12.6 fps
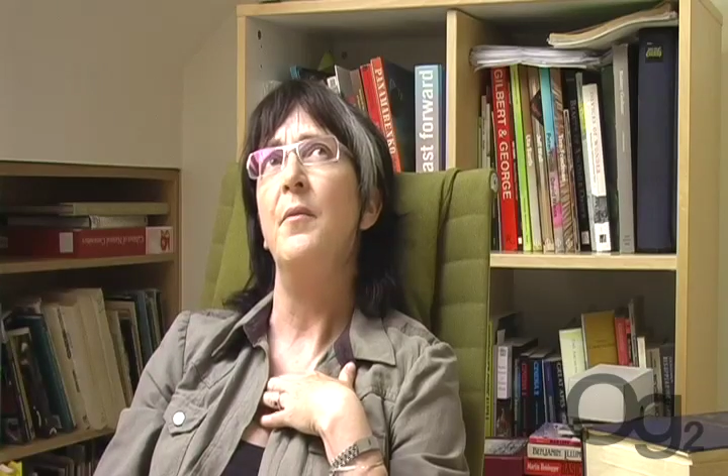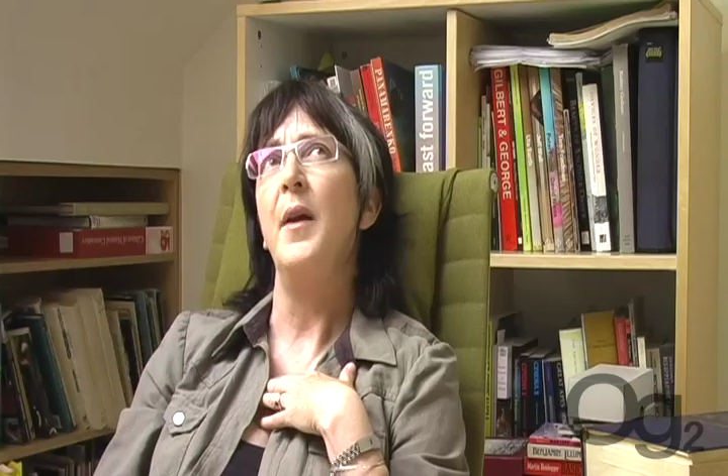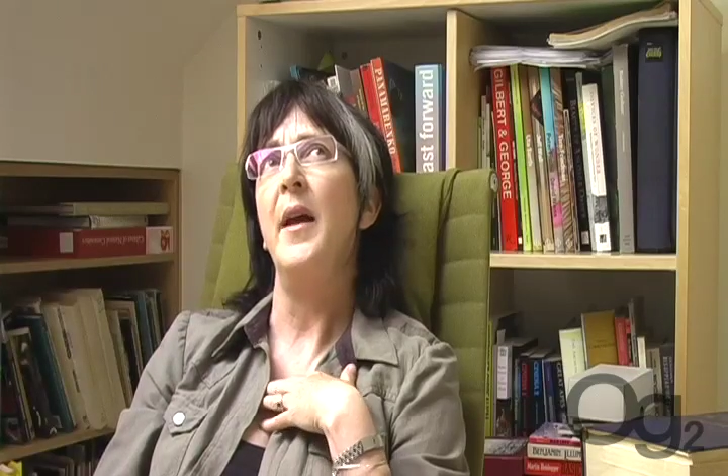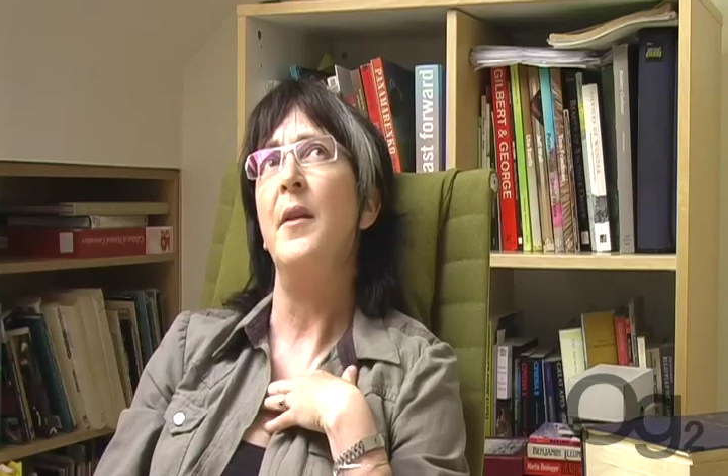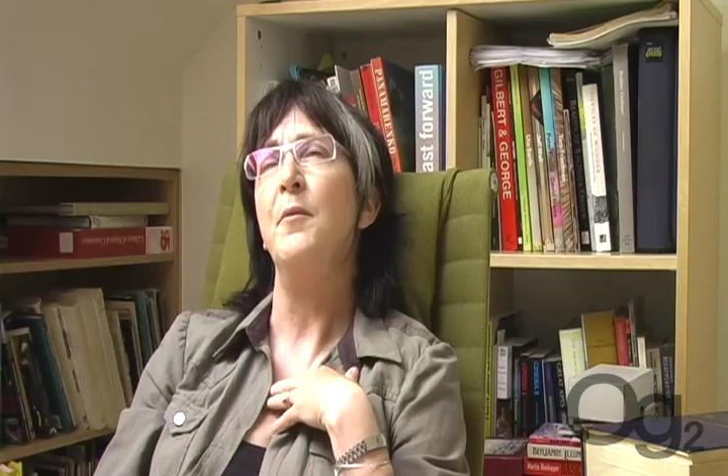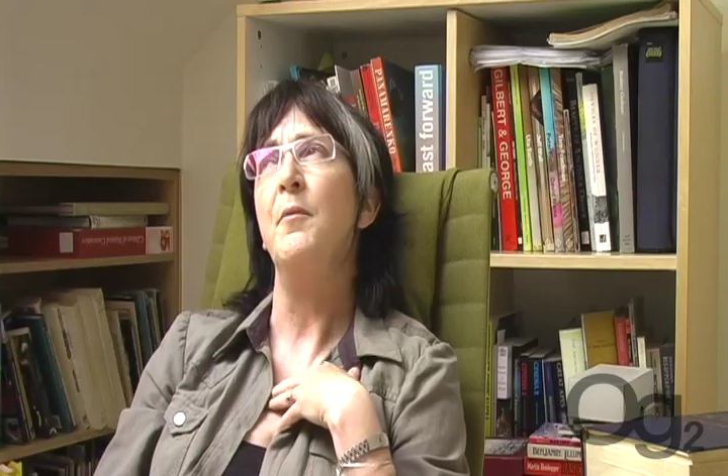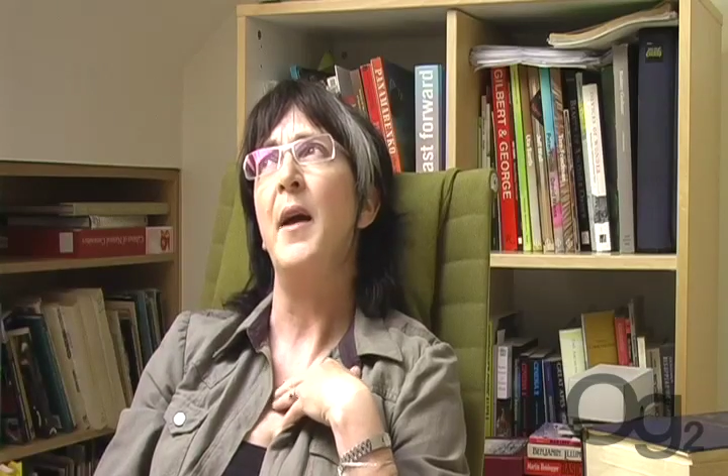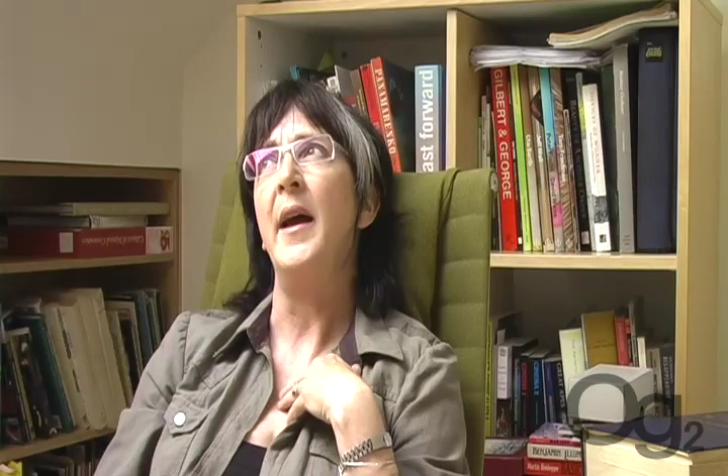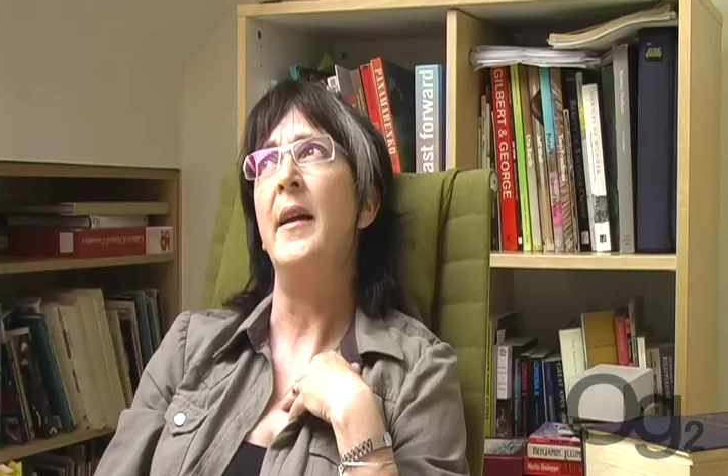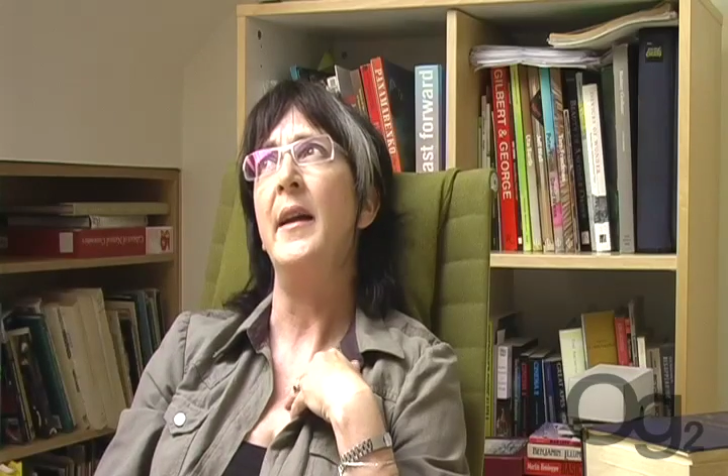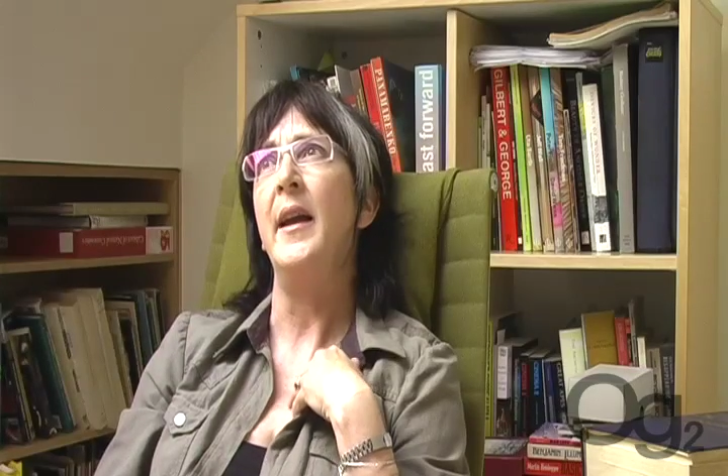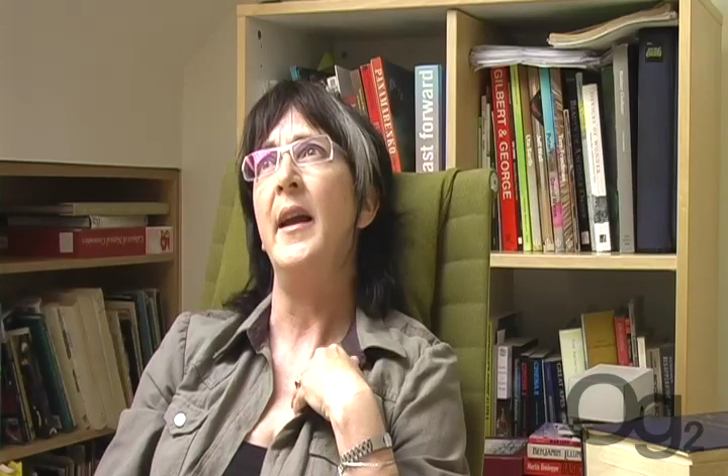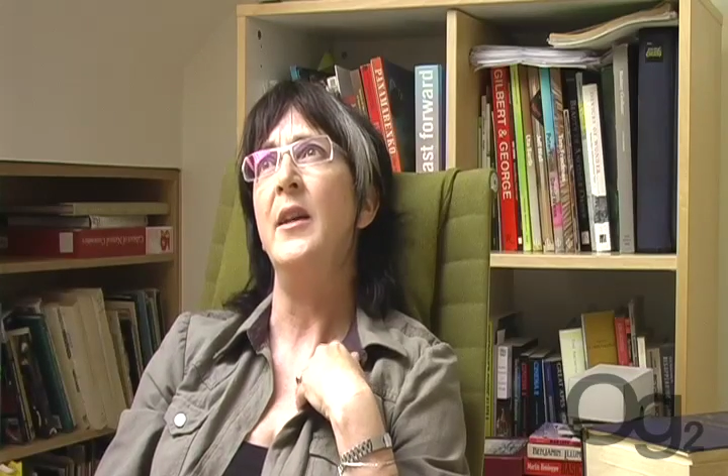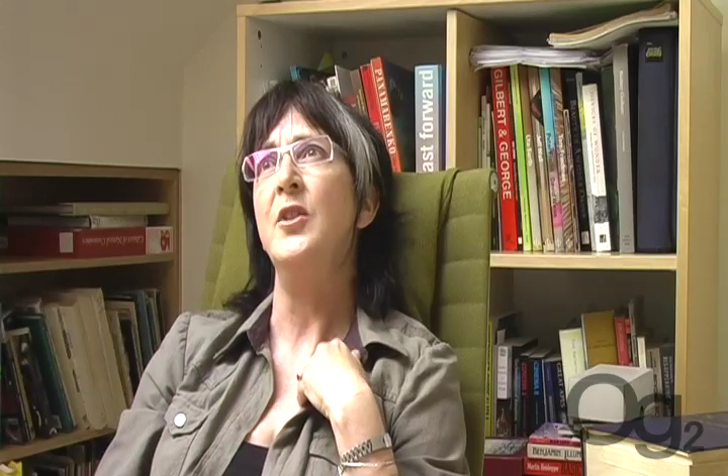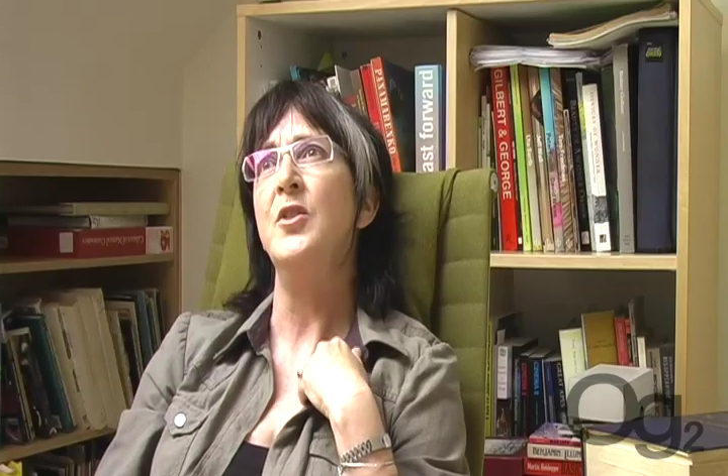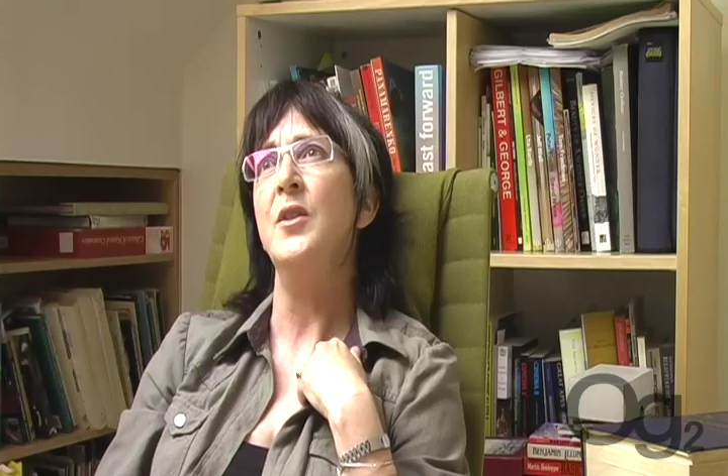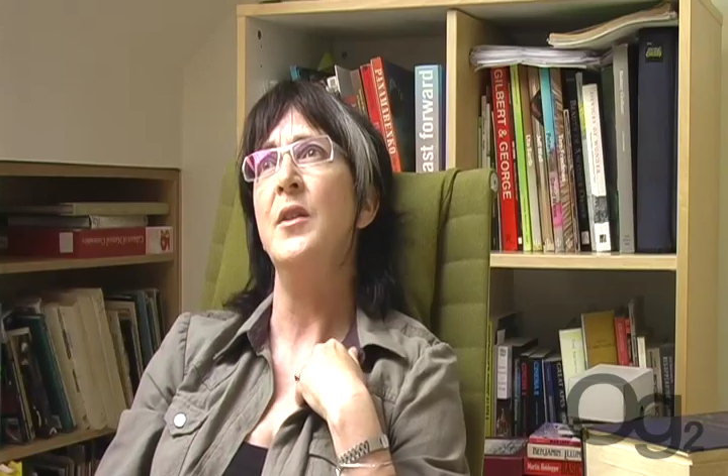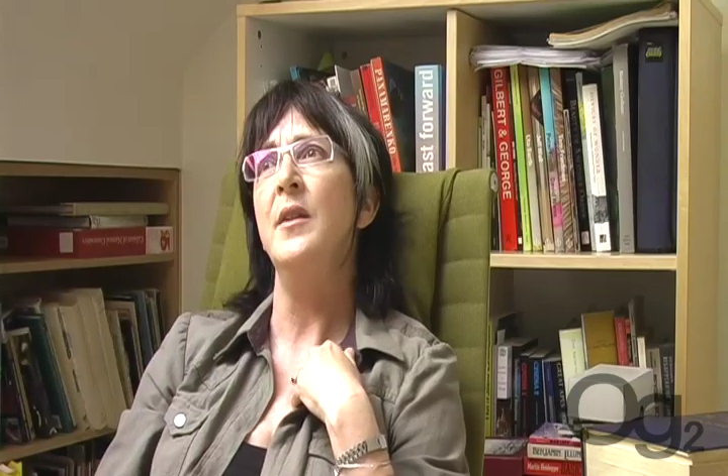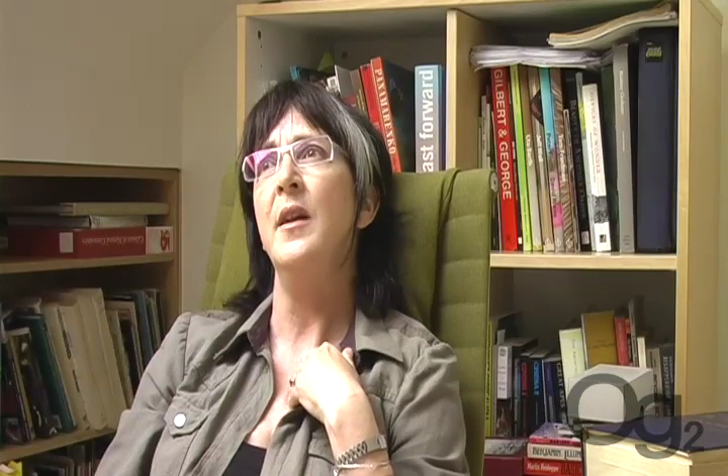an
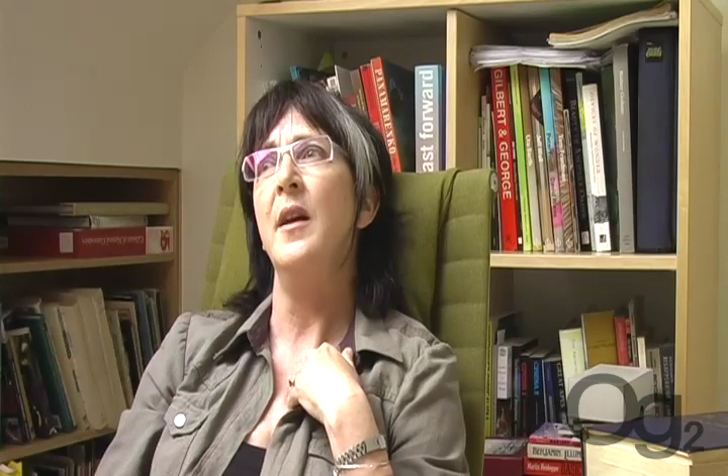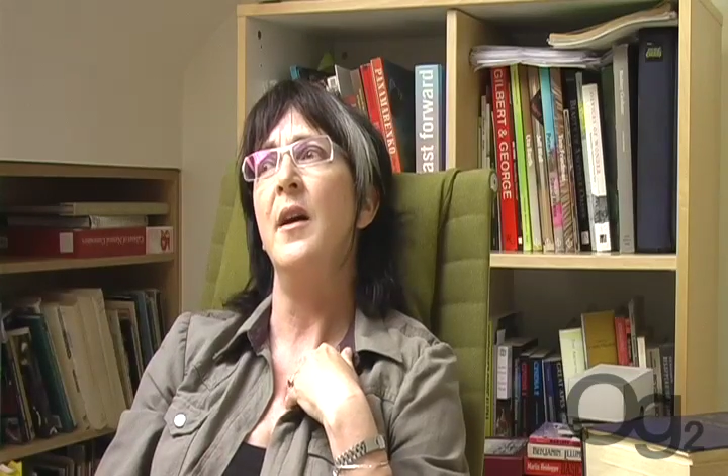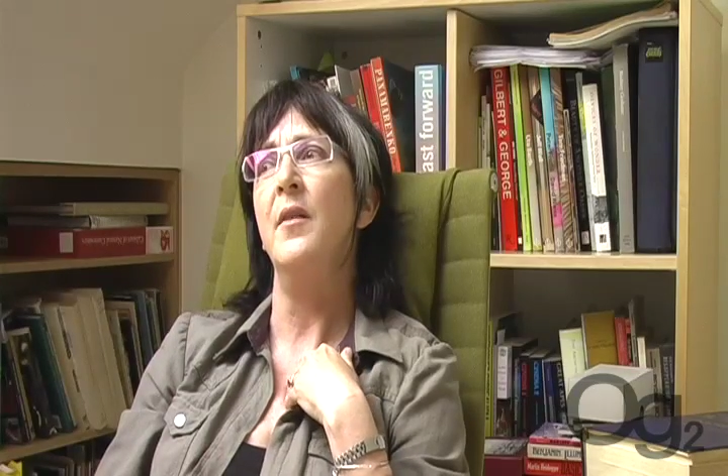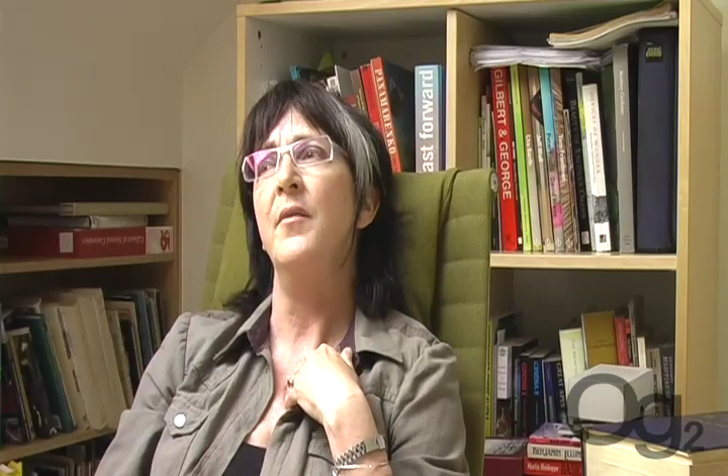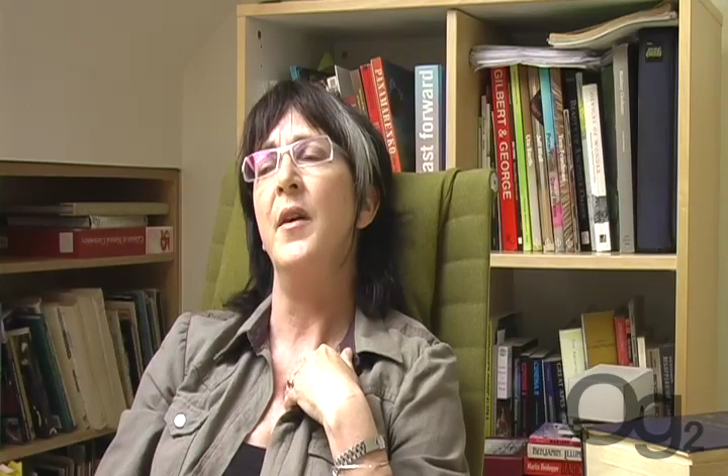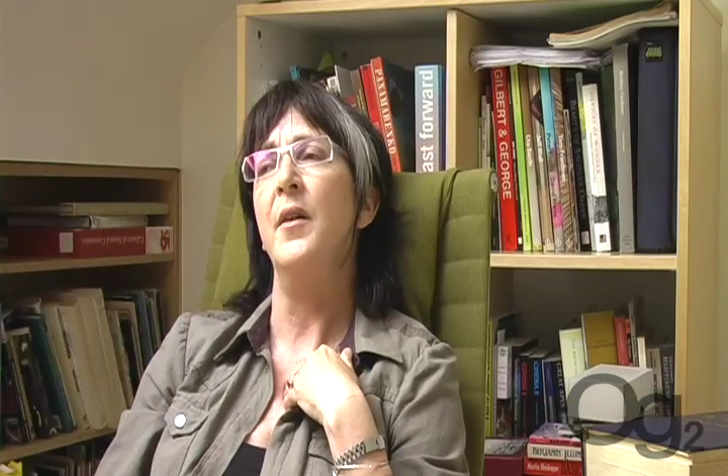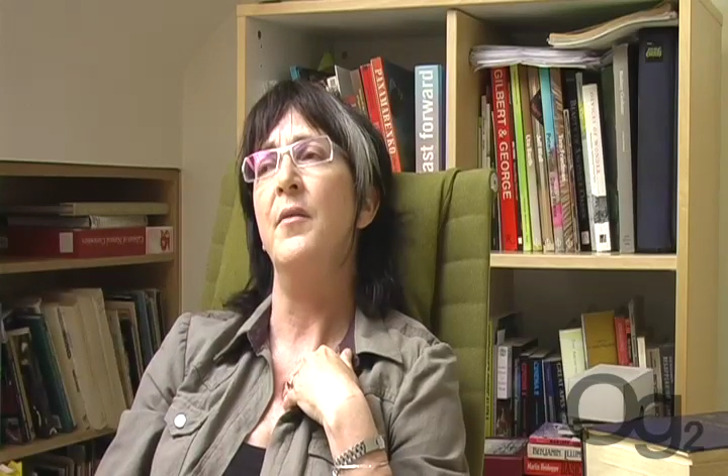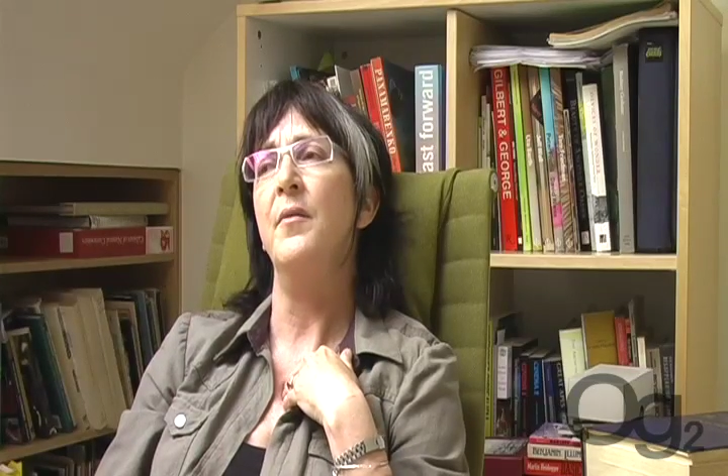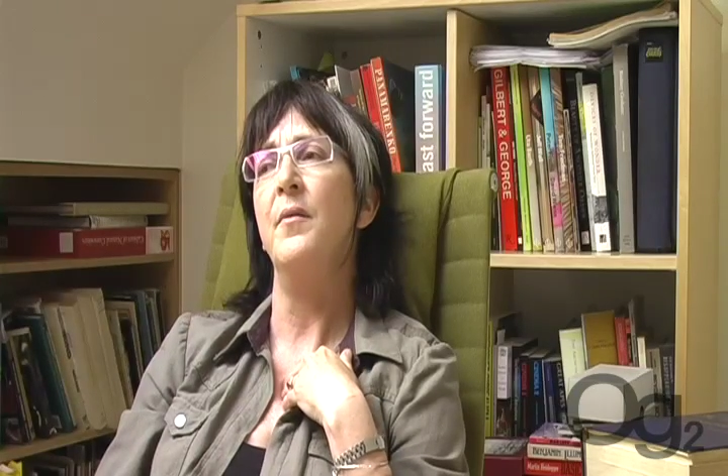eradication of our